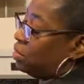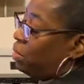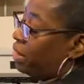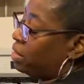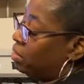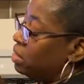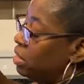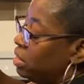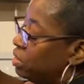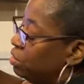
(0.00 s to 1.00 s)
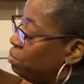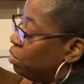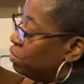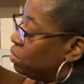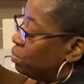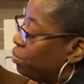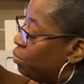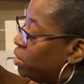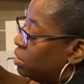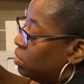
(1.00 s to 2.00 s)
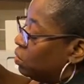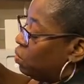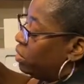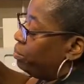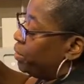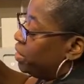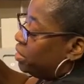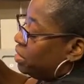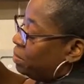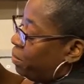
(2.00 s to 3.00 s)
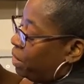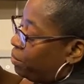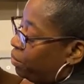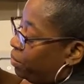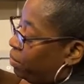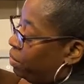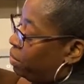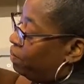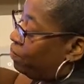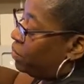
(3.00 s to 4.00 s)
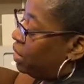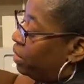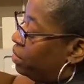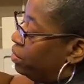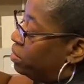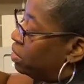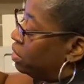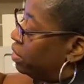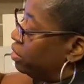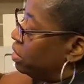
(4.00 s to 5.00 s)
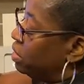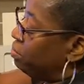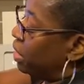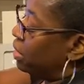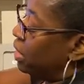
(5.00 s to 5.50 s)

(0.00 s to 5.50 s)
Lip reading: so I can do multiple prints on one big sheet of paper. And I used the 13 by